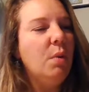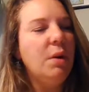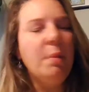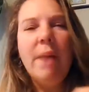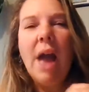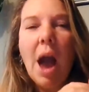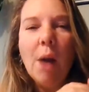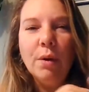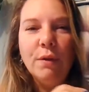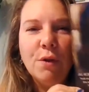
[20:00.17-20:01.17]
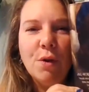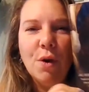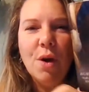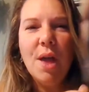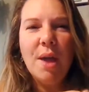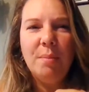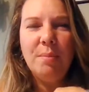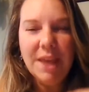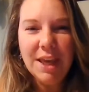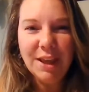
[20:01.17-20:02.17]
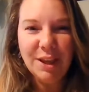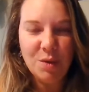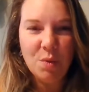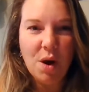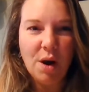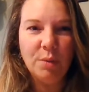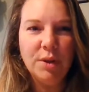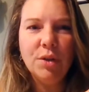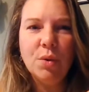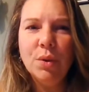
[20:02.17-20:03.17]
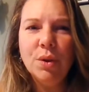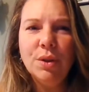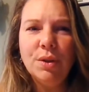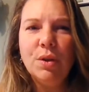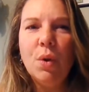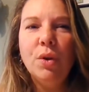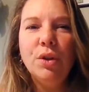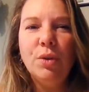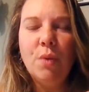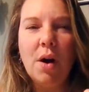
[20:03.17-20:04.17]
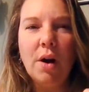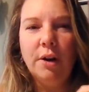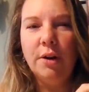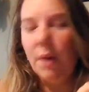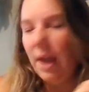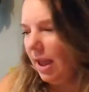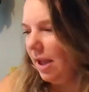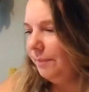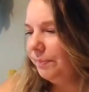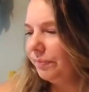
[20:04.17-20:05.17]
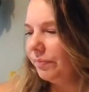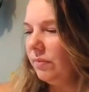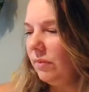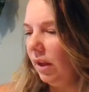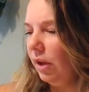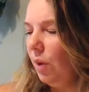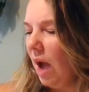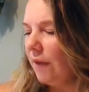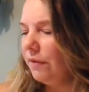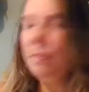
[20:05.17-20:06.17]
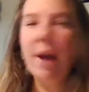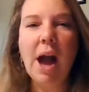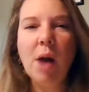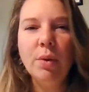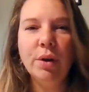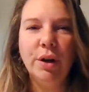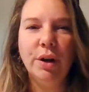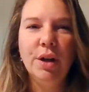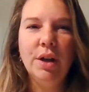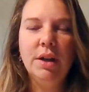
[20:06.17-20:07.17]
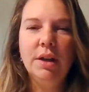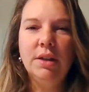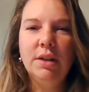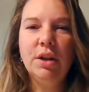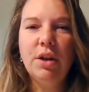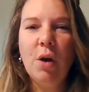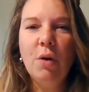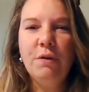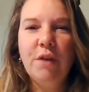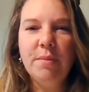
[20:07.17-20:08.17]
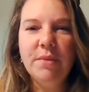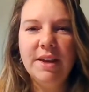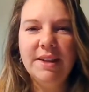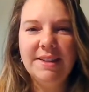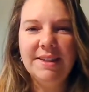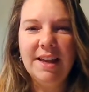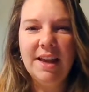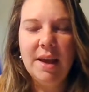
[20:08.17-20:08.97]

what a powerful being you are, what an old soul you are, okay? You have the power to go from this